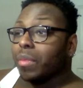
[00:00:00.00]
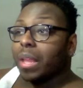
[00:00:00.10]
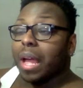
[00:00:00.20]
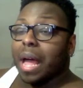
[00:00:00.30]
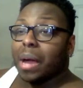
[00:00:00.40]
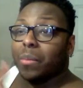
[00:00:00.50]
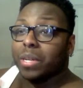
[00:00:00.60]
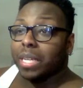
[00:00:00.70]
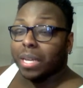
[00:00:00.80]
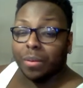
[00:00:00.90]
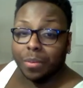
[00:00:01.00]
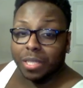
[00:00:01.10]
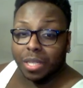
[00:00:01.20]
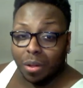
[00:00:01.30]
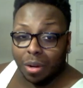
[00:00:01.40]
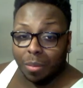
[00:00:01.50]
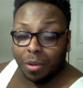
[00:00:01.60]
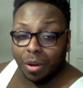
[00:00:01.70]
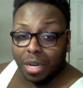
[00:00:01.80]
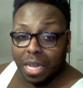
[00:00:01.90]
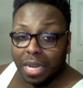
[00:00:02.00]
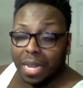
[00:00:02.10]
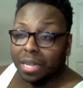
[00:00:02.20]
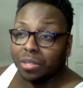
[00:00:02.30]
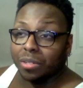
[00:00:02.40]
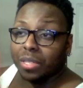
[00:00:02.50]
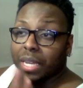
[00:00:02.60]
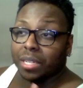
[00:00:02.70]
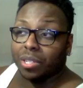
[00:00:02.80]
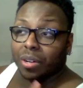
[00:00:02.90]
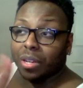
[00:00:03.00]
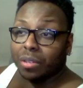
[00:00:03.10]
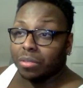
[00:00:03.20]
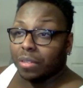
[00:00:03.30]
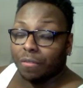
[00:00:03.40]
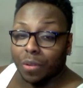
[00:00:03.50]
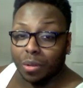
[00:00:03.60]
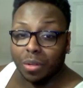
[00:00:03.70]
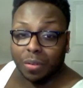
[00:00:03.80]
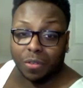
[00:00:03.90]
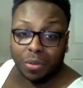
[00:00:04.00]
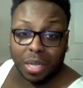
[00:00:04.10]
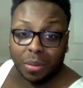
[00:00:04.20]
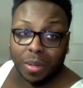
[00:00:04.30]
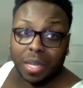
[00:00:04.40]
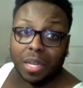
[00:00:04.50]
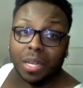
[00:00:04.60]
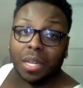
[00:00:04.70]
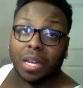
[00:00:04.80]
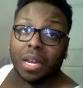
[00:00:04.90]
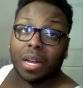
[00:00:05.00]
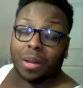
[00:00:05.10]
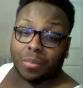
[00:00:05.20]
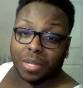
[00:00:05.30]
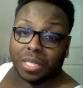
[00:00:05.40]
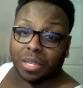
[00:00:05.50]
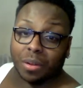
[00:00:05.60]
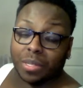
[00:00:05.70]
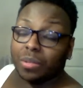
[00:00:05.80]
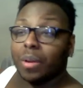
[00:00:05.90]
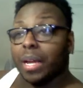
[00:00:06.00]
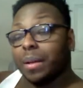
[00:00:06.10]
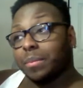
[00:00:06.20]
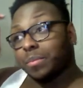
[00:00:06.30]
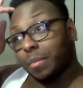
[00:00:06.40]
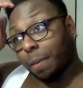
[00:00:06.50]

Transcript: I wouldn't deal with Briscoe no more, Nikki Naturals. And Joy, you's a fool if you deal with Briscoe as well.